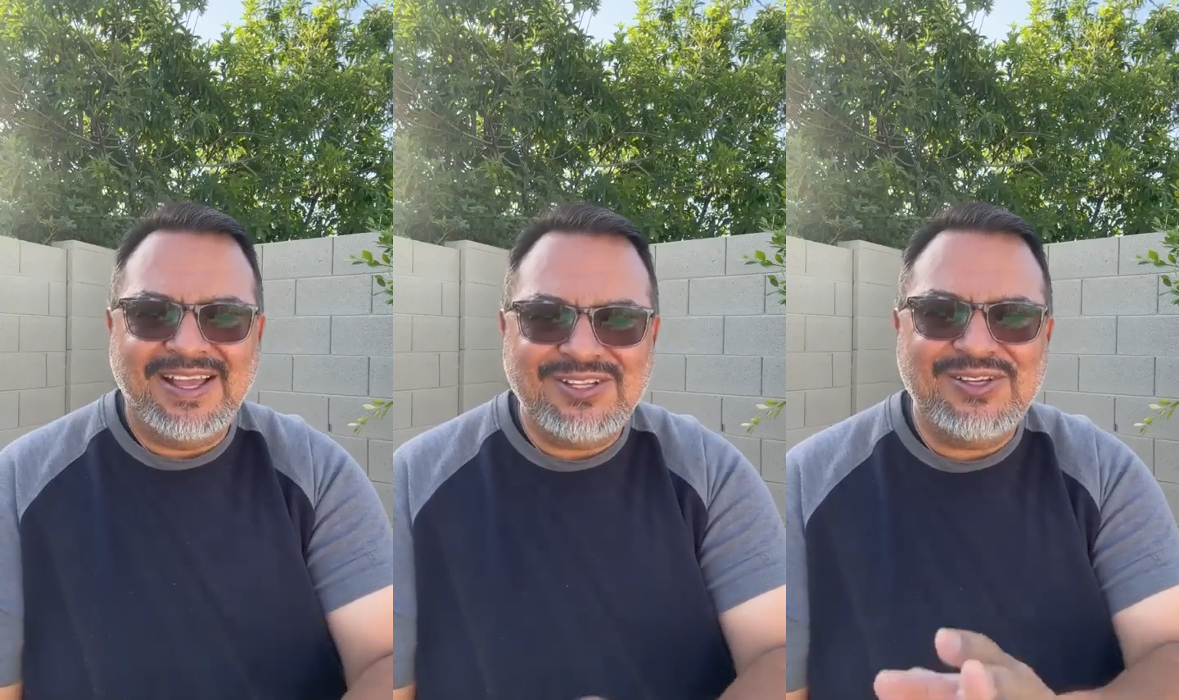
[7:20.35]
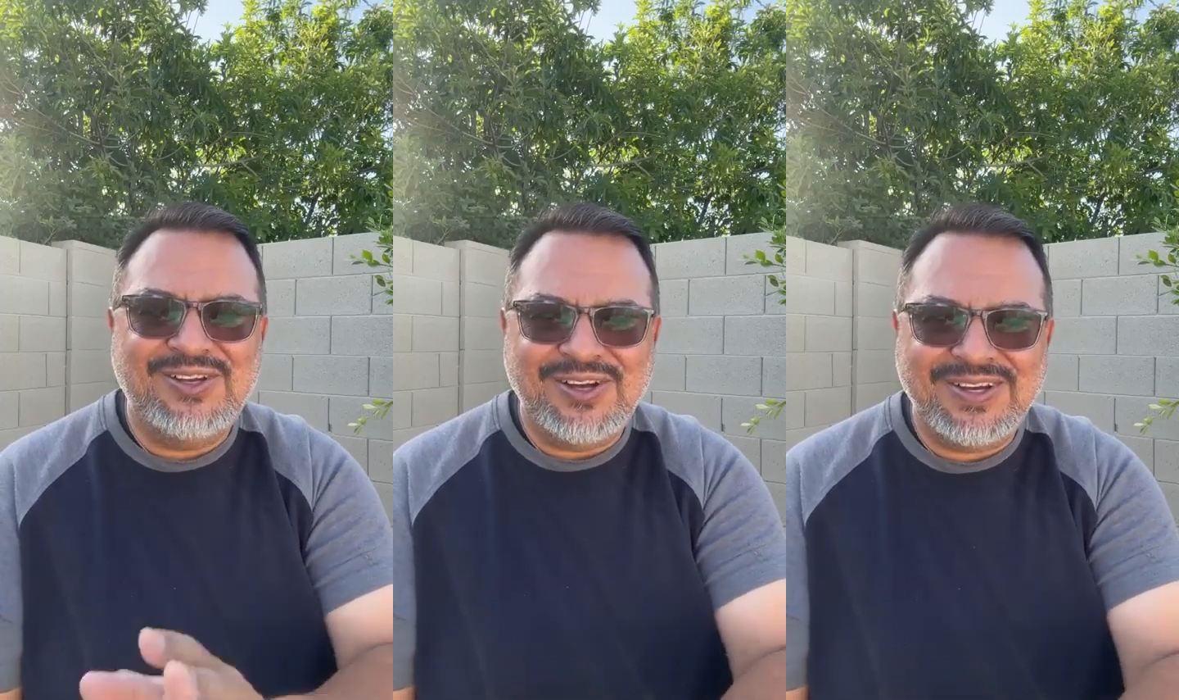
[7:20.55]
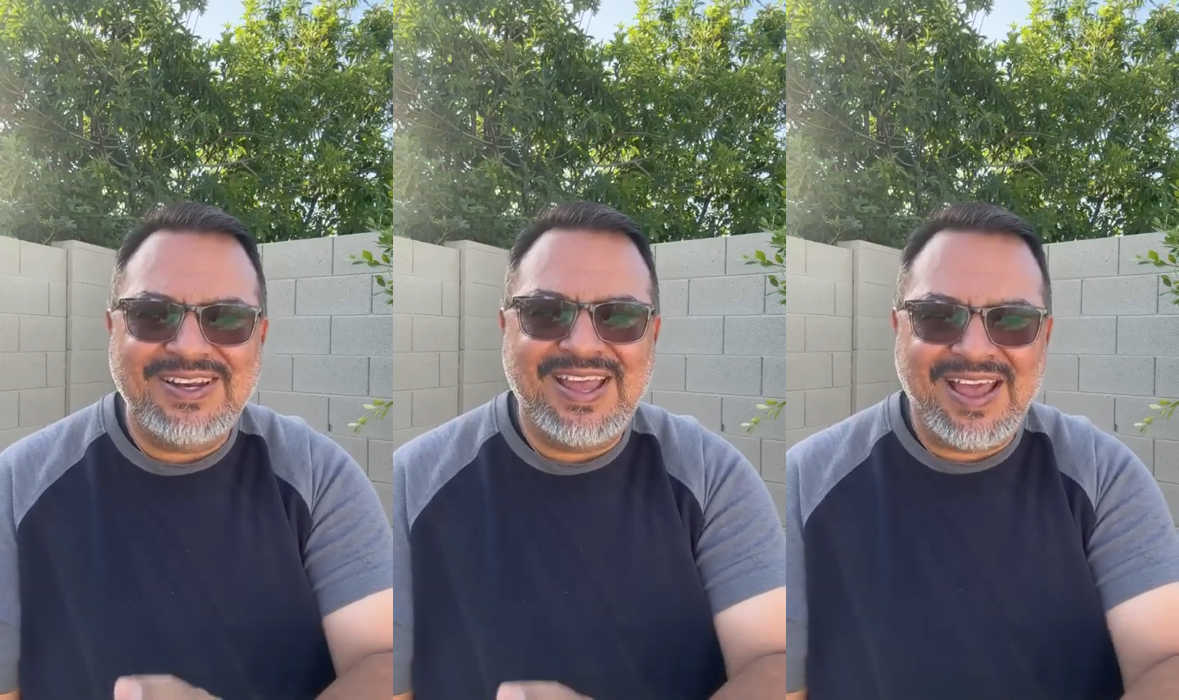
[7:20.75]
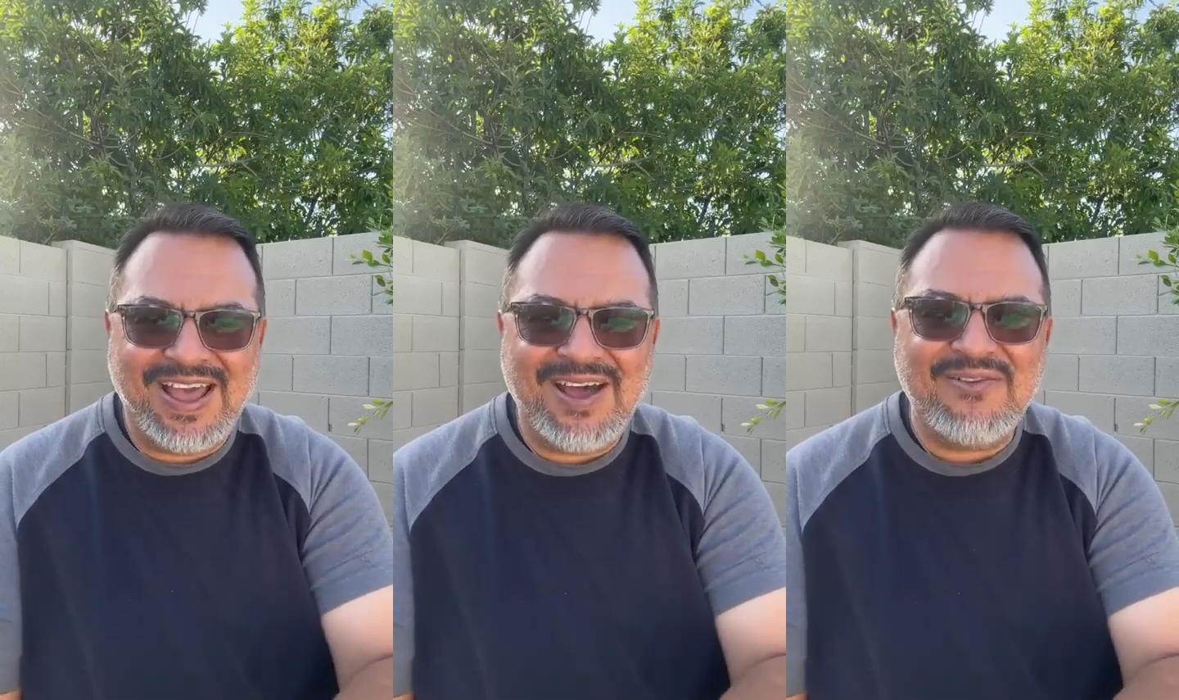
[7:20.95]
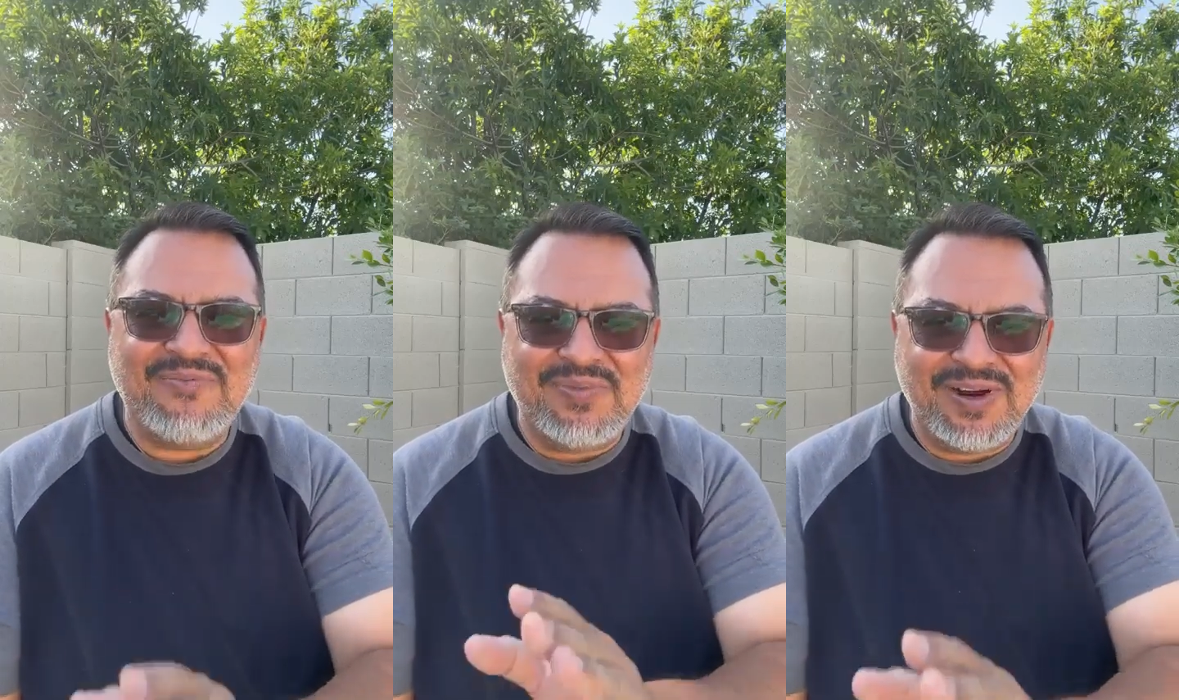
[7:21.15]
It's good to
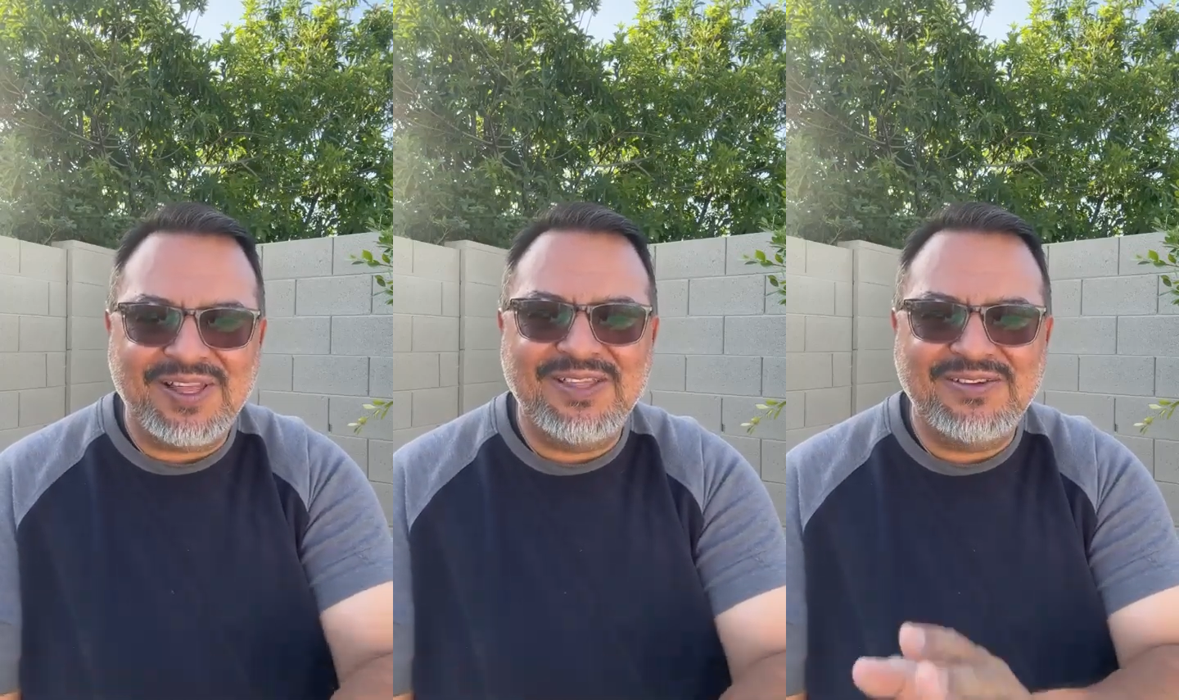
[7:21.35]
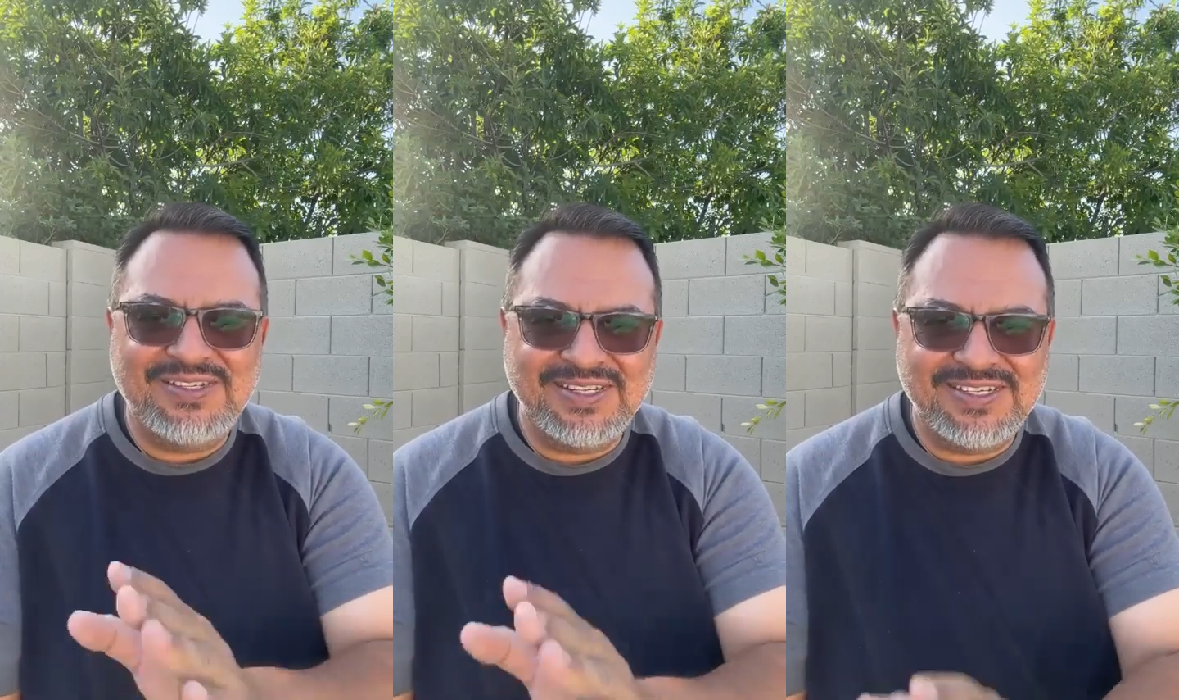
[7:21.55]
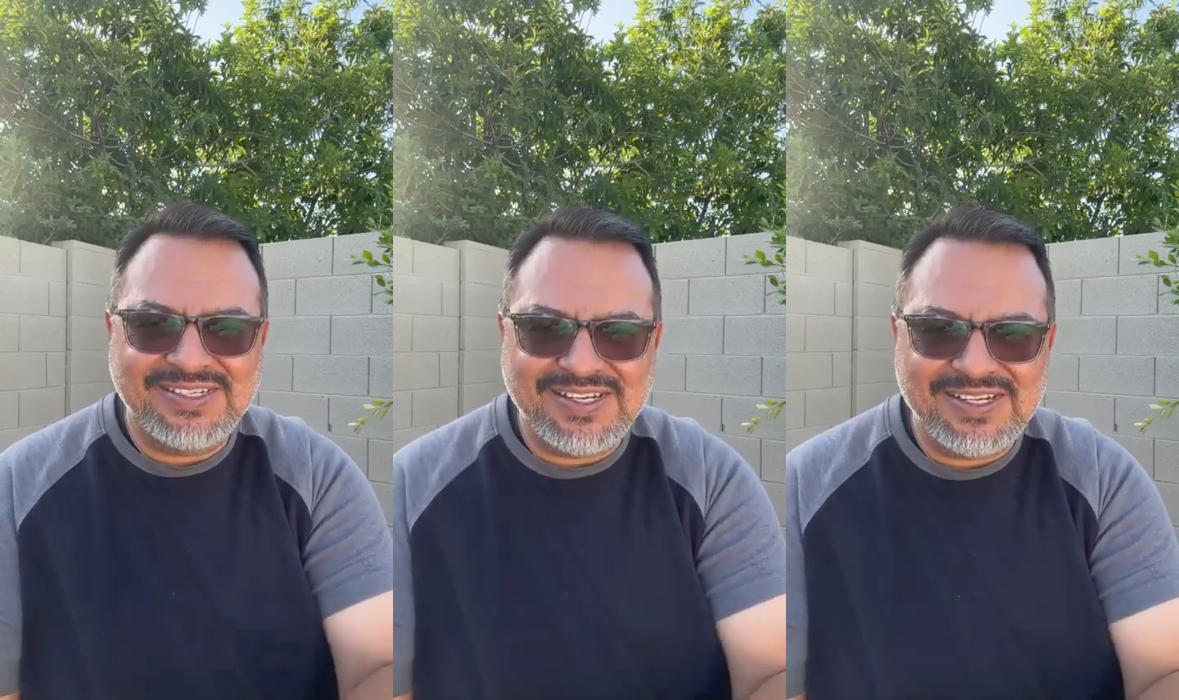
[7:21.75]
have brothers and